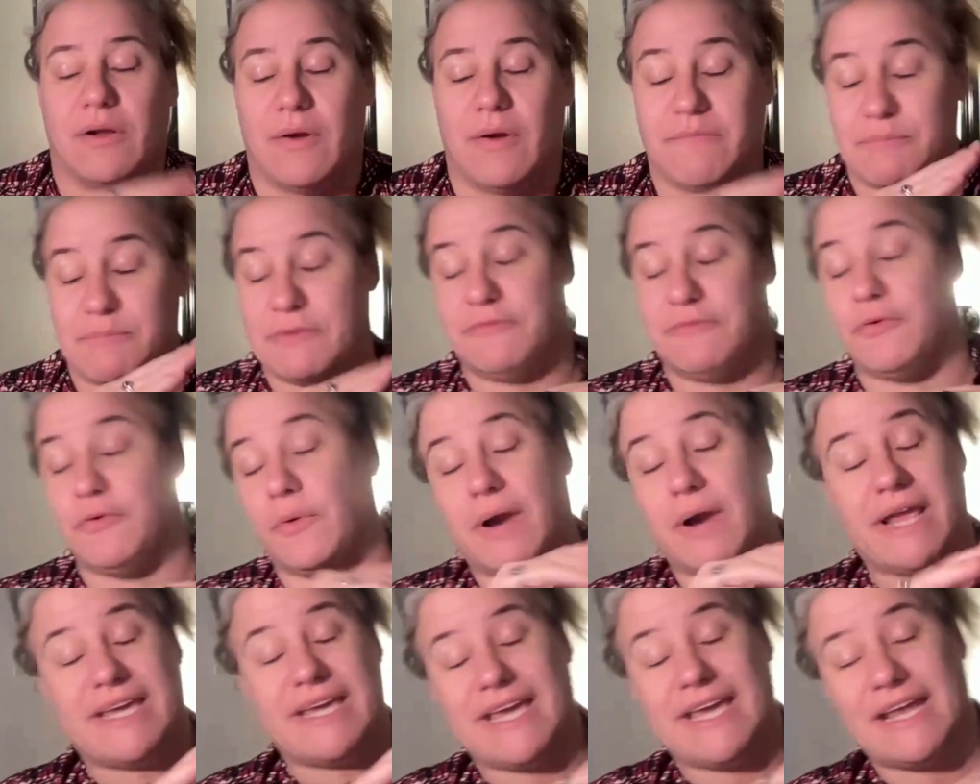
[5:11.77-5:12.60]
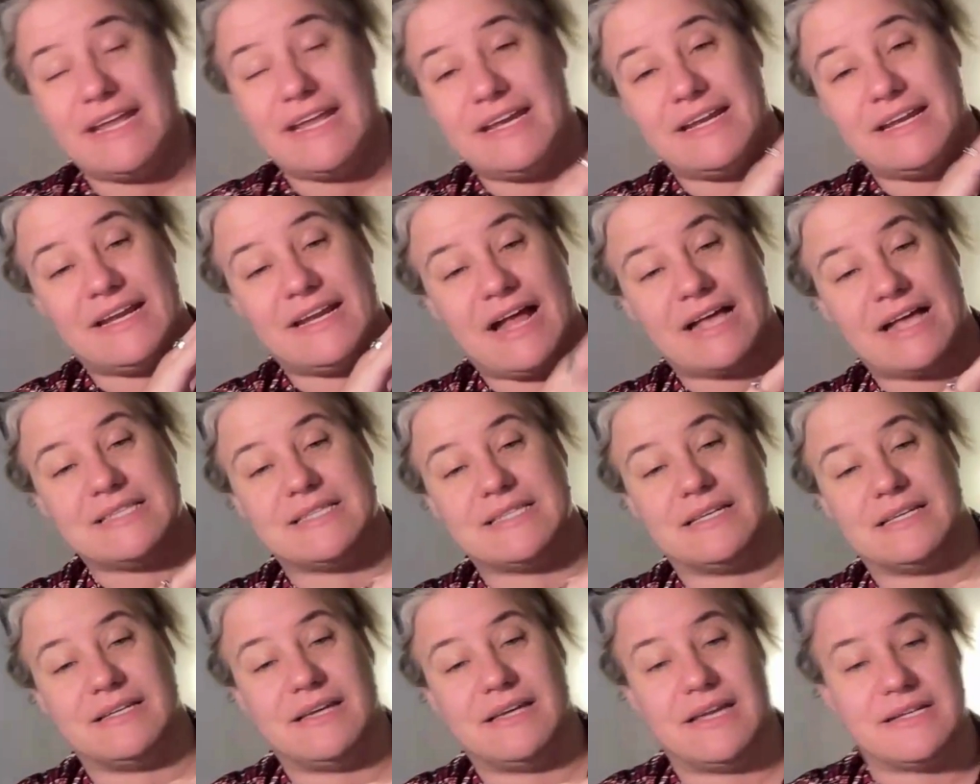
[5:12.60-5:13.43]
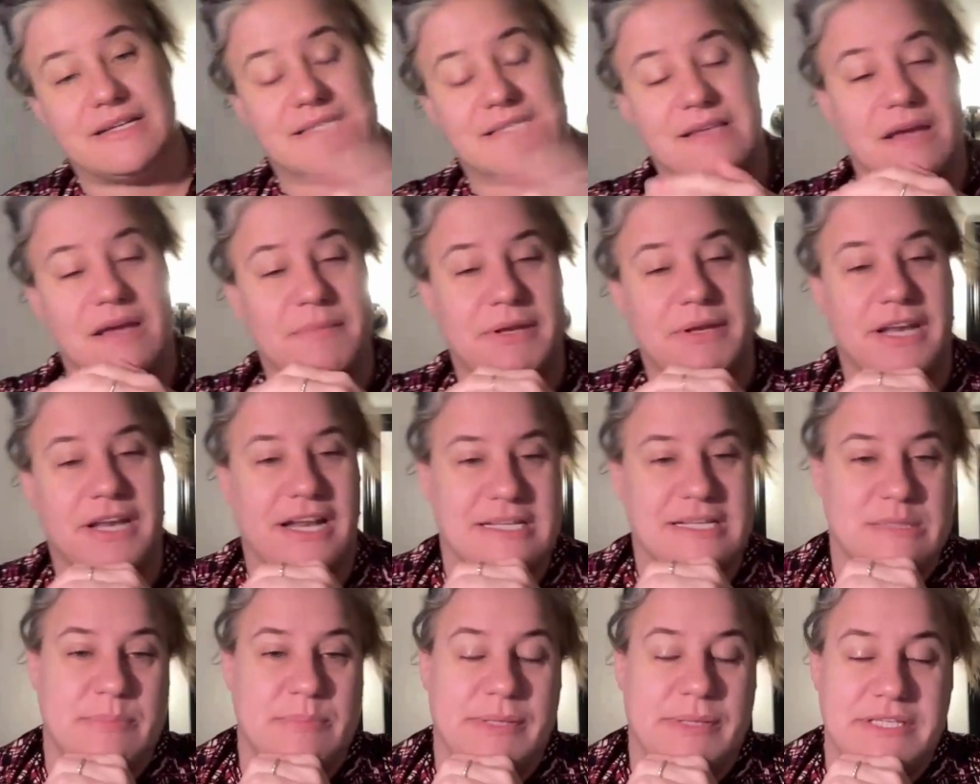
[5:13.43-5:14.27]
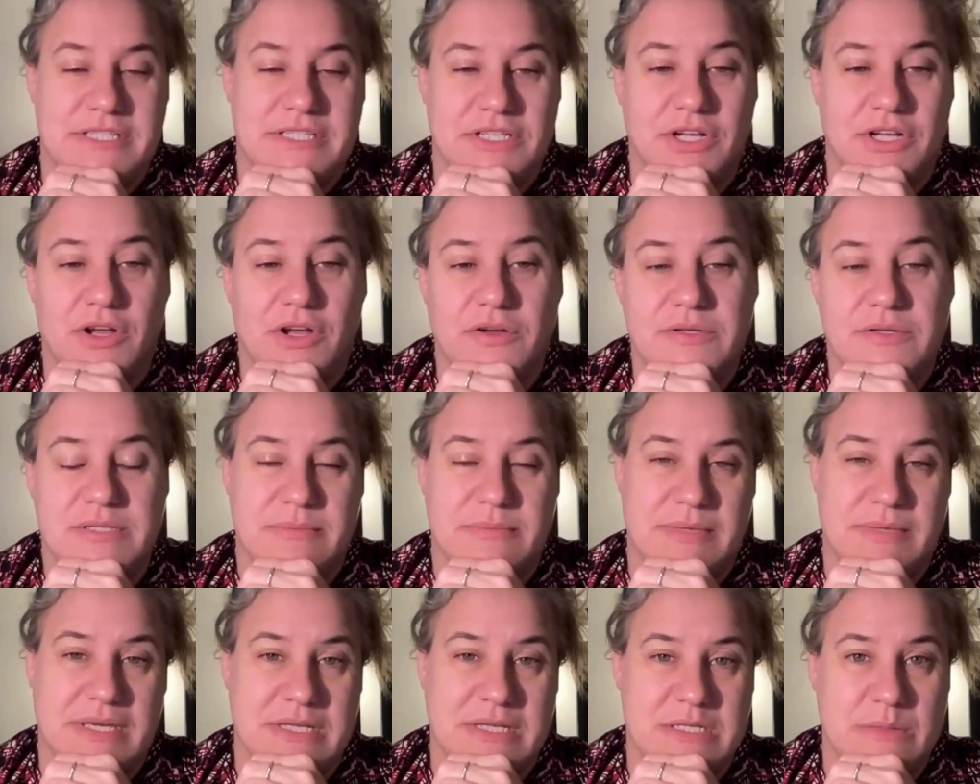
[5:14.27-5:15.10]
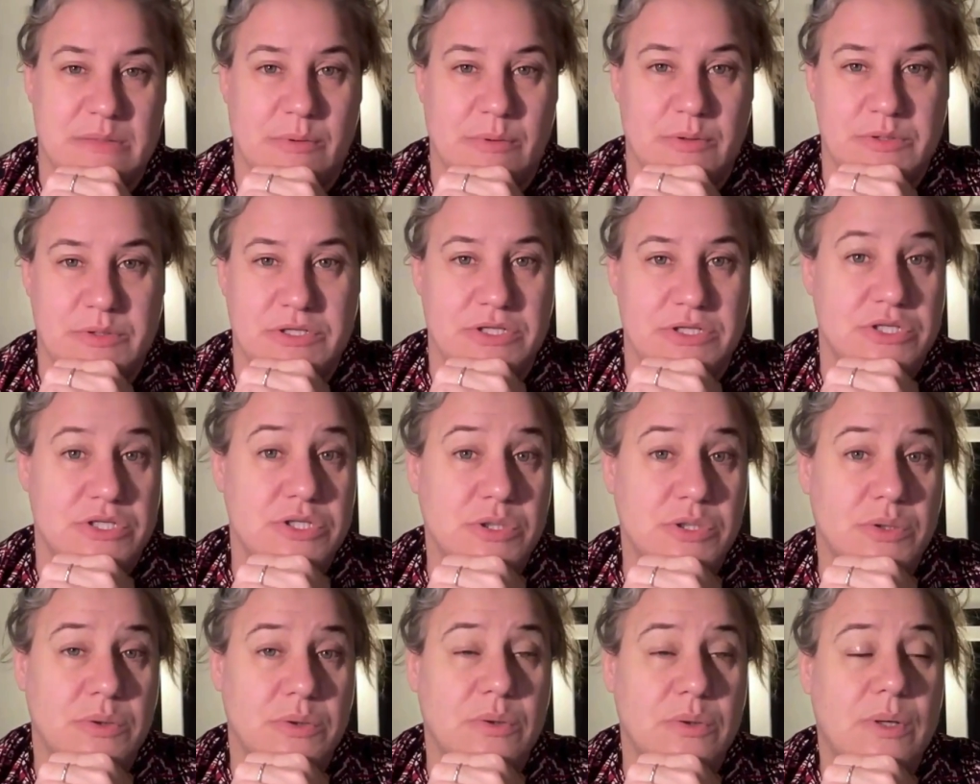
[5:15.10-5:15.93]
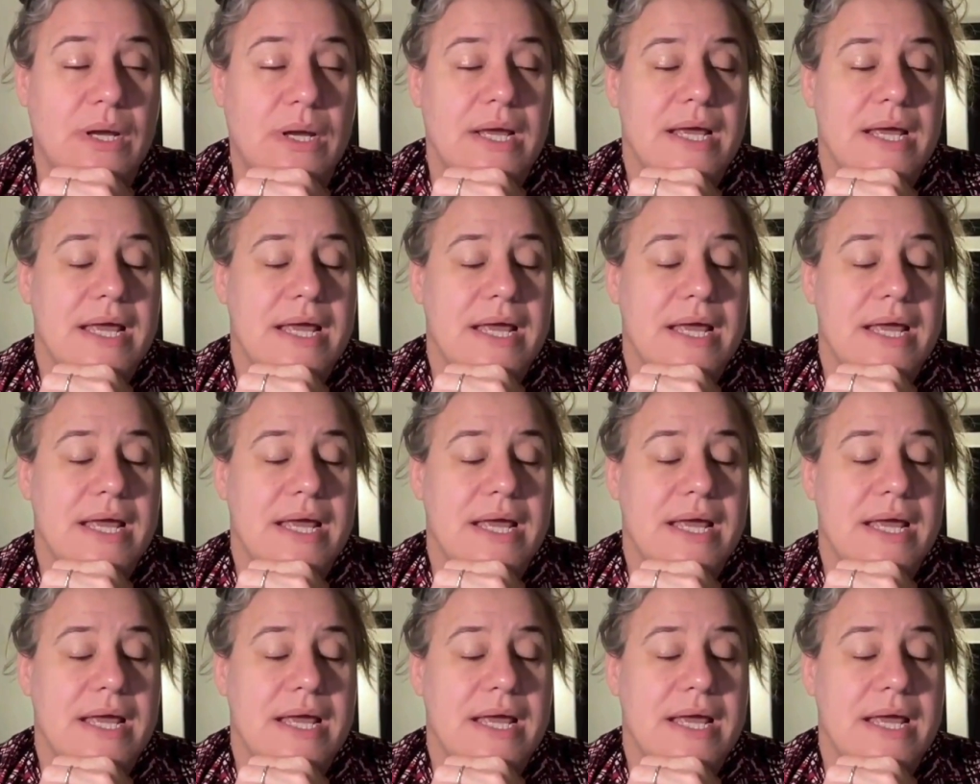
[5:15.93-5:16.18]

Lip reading: before I get it, it has an assignment, it has a place to go, something it's supposed to do.